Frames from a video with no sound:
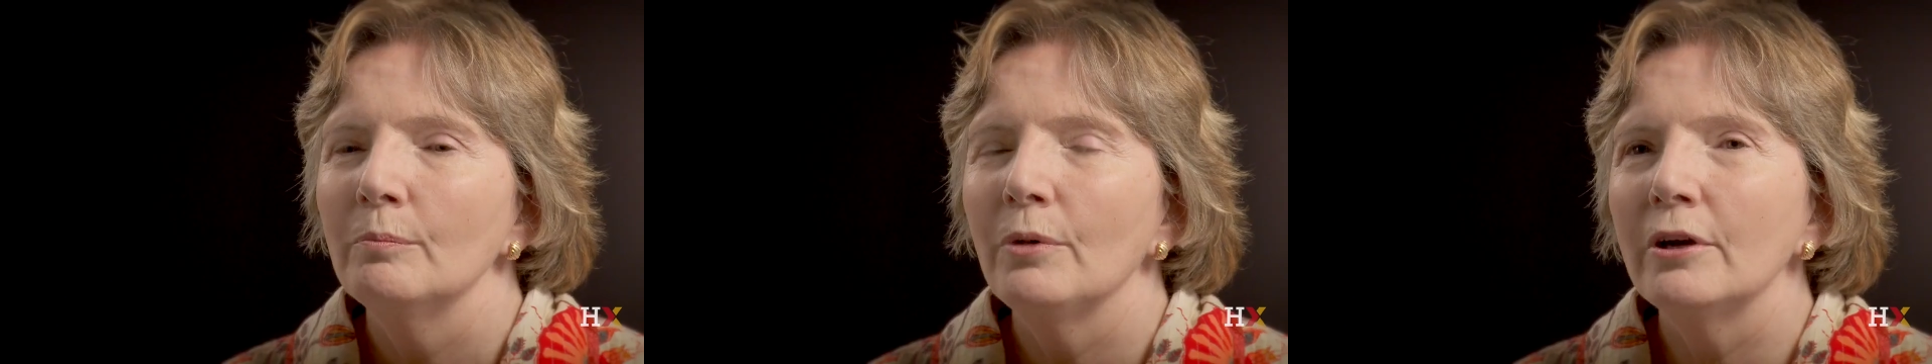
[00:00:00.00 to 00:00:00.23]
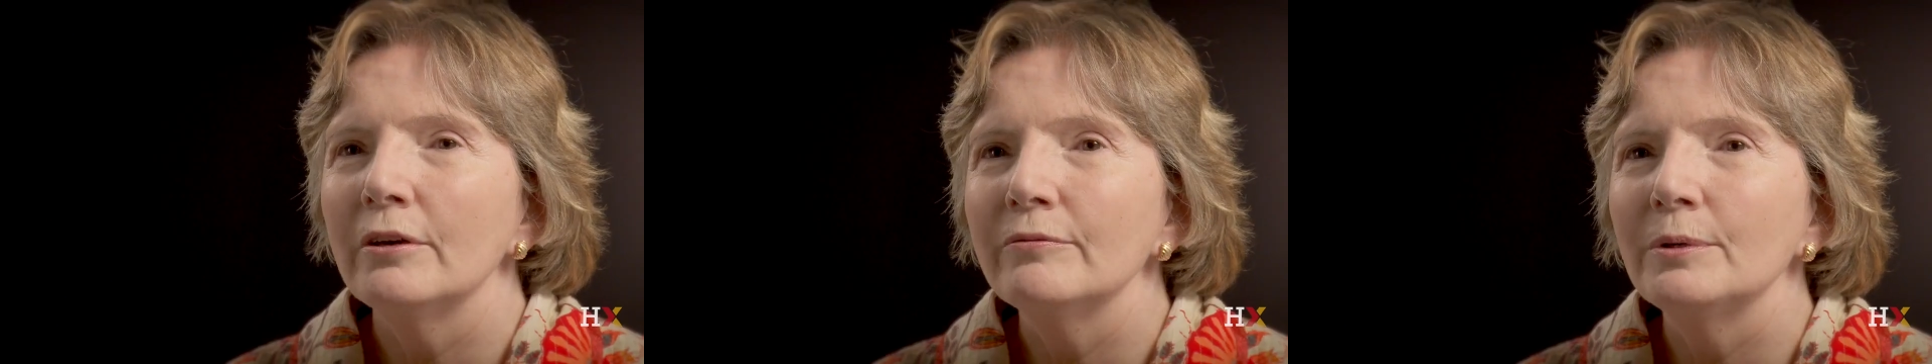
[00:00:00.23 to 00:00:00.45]

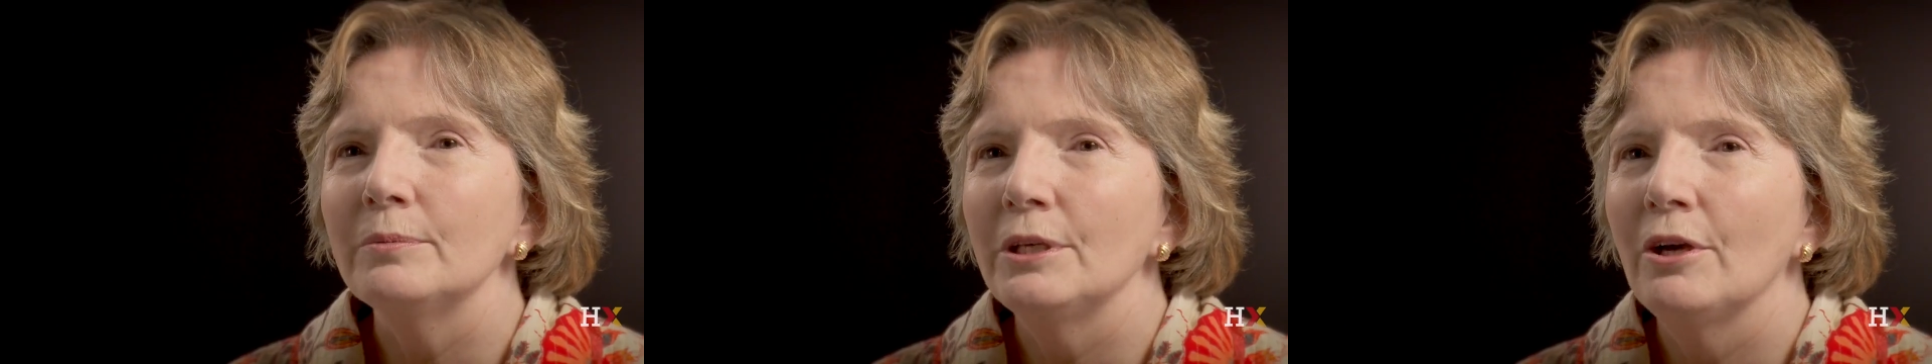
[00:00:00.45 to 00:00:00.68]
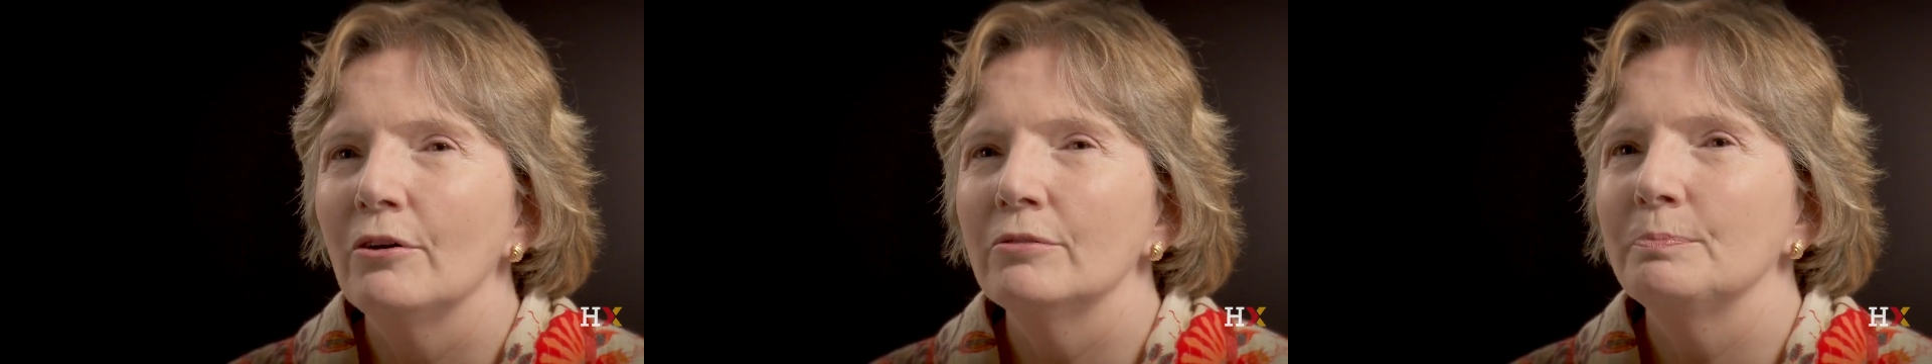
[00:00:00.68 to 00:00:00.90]
Part of what we
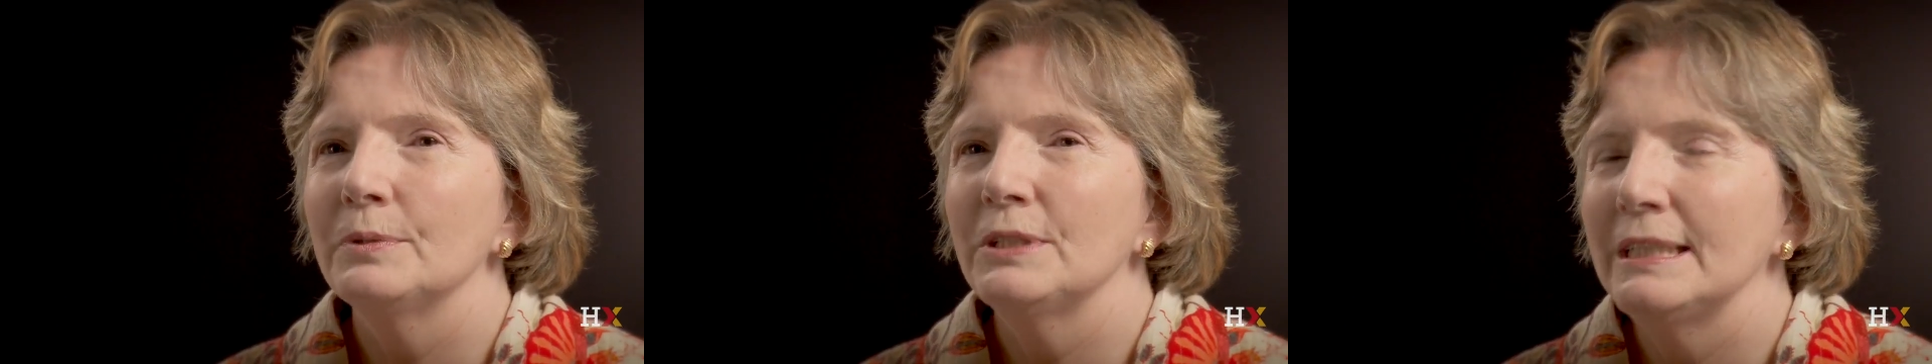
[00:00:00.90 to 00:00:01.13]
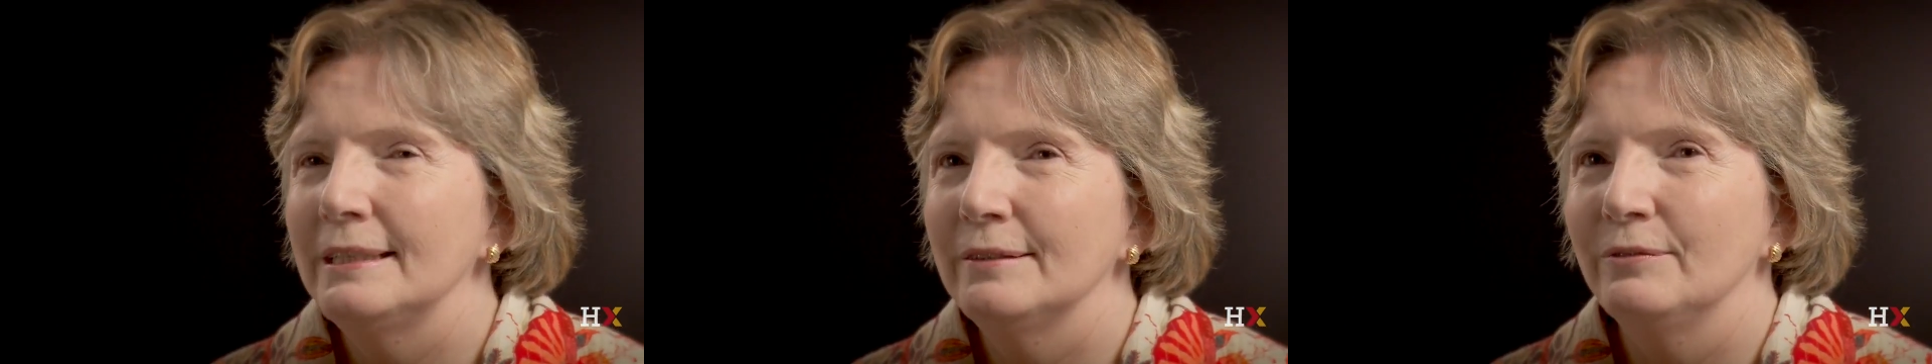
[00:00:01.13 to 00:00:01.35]
hope
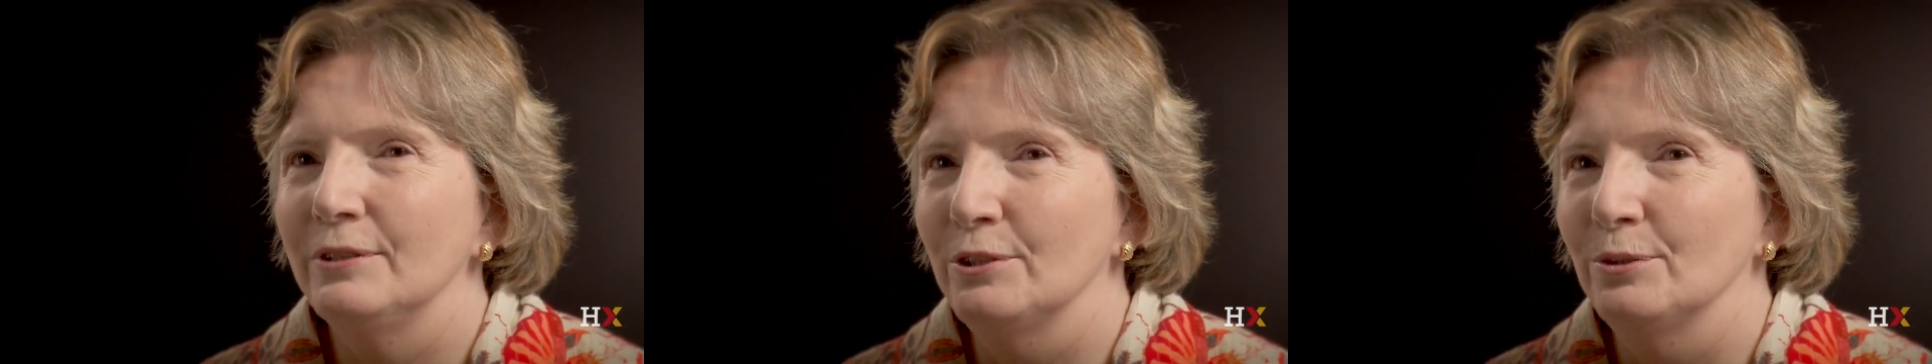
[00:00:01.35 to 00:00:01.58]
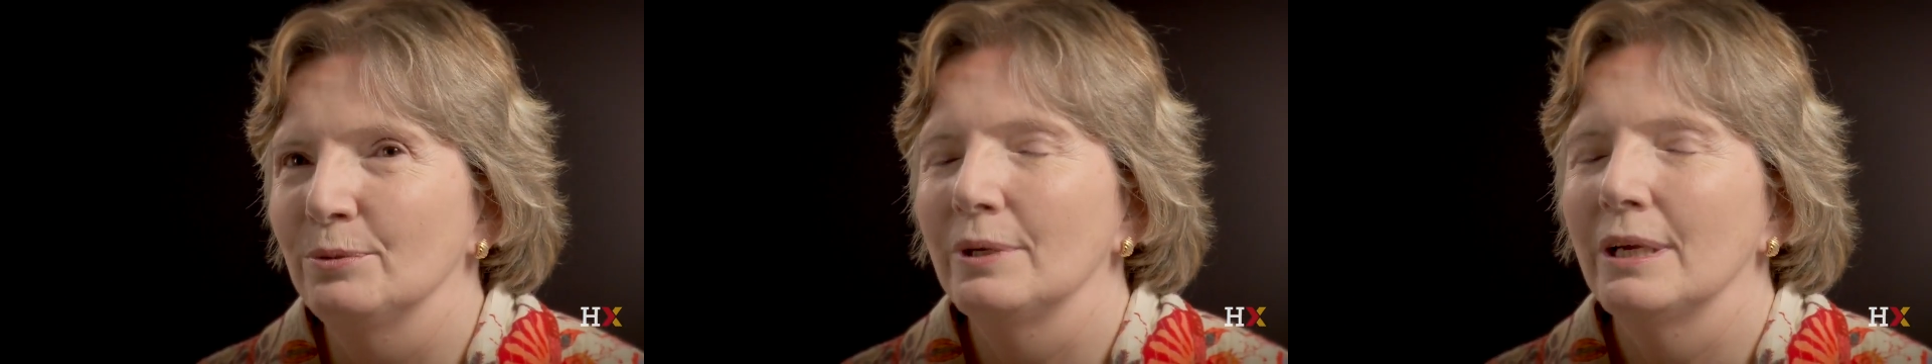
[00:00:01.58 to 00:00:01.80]
to give
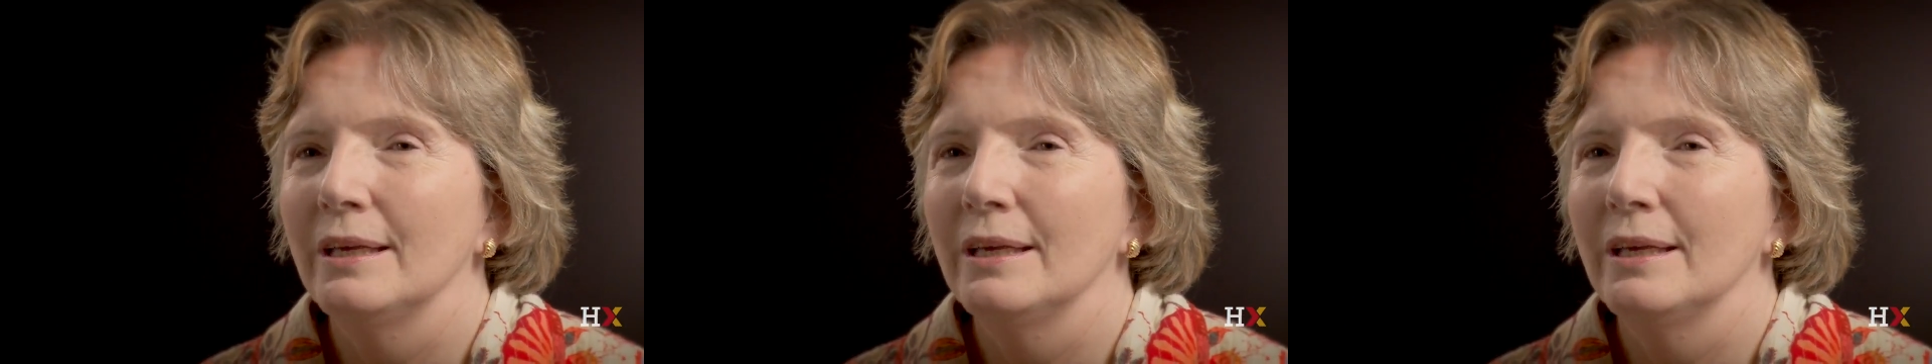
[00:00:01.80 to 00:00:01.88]
you